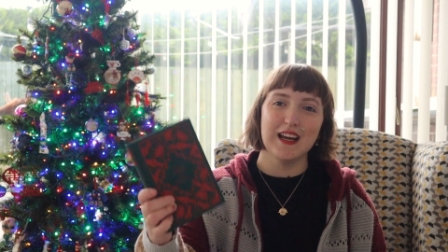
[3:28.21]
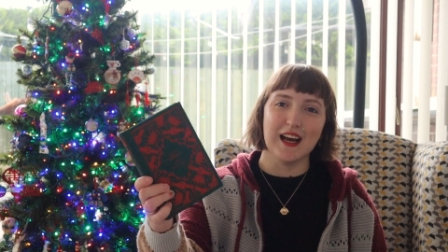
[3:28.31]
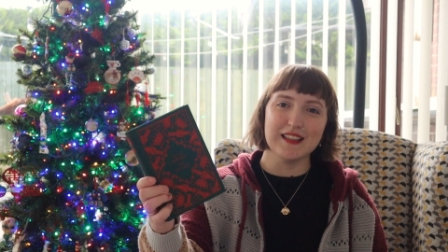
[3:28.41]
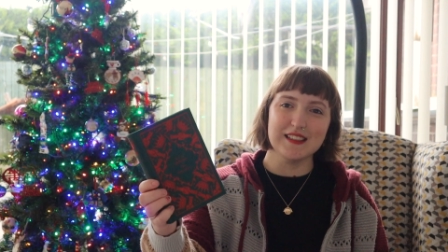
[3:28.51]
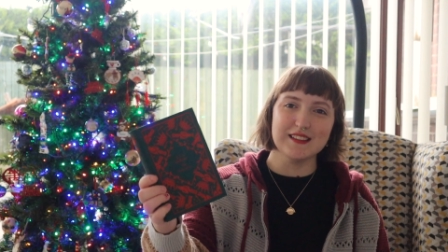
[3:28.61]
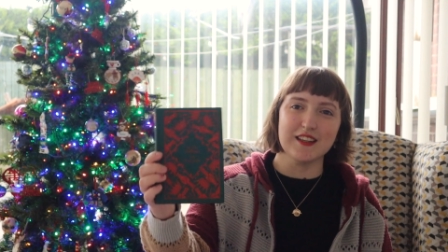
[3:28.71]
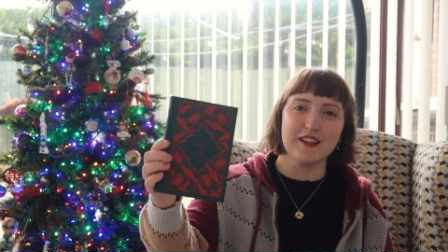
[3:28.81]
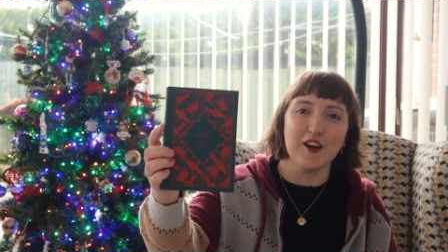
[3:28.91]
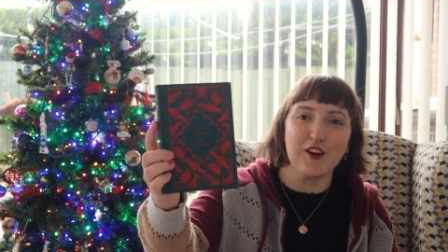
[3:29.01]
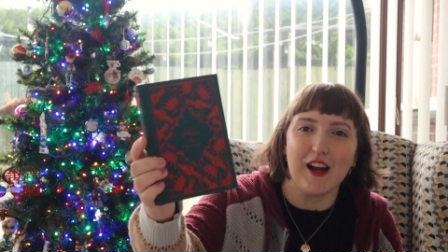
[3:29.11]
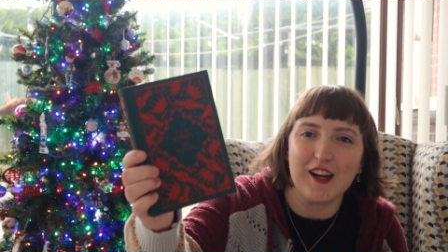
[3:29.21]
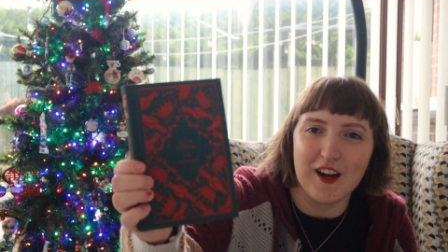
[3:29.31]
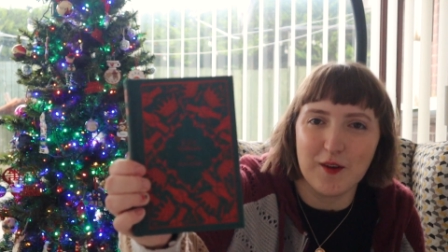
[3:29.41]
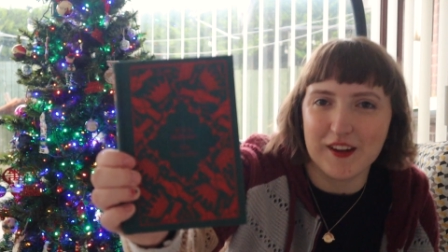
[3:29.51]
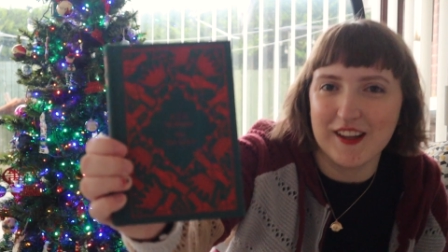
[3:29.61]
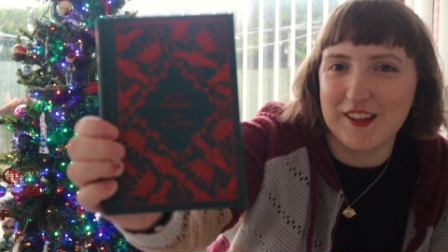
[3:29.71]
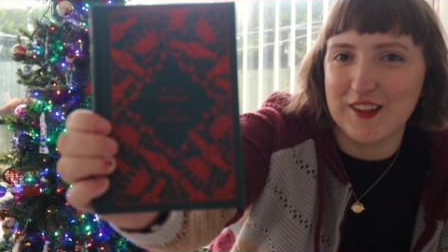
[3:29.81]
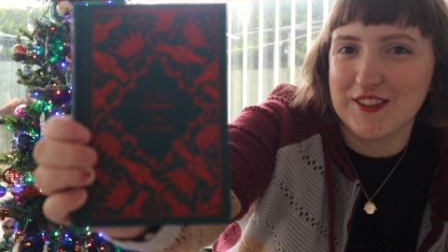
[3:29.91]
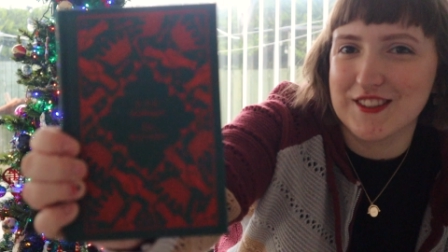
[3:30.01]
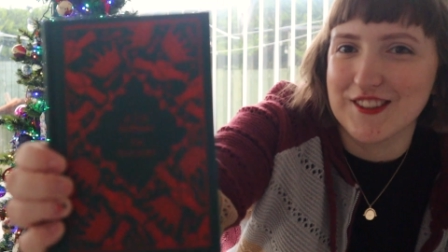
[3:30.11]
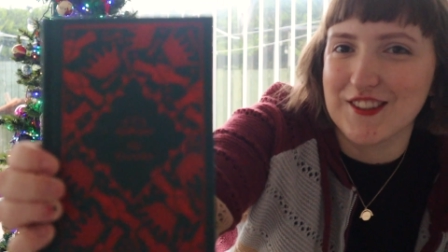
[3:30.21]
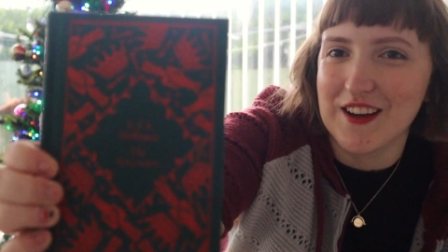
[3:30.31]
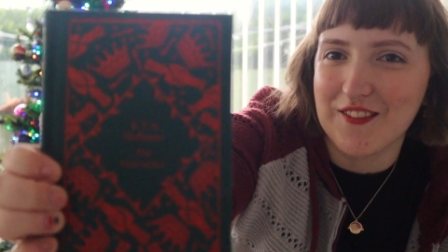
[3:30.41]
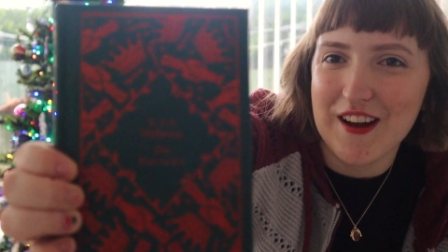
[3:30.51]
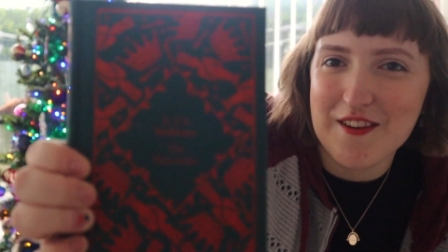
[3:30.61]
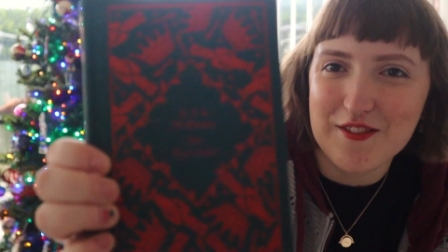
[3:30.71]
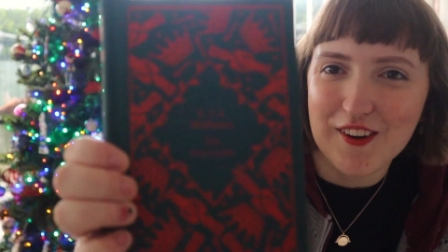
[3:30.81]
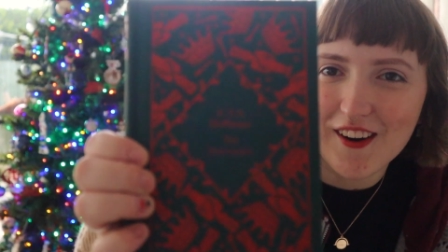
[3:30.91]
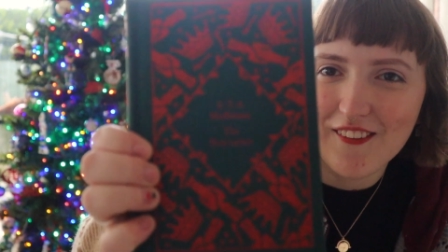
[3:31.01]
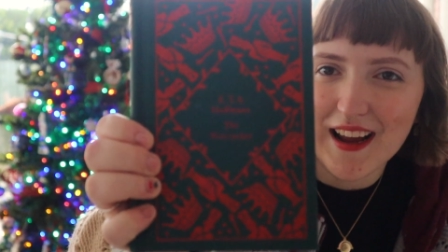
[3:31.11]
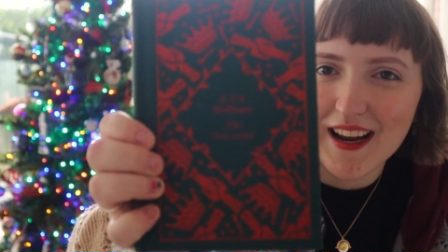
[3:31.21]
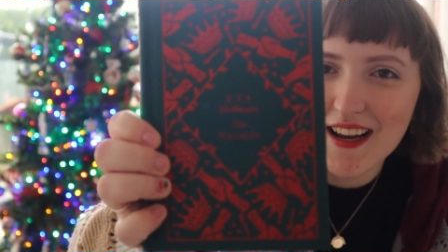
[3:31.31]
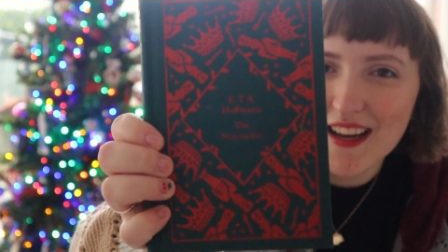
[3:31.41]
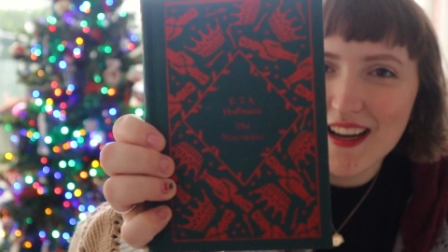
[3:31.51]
And that is The Nutcracker. I'll bring it closer to you. I'm quite far away.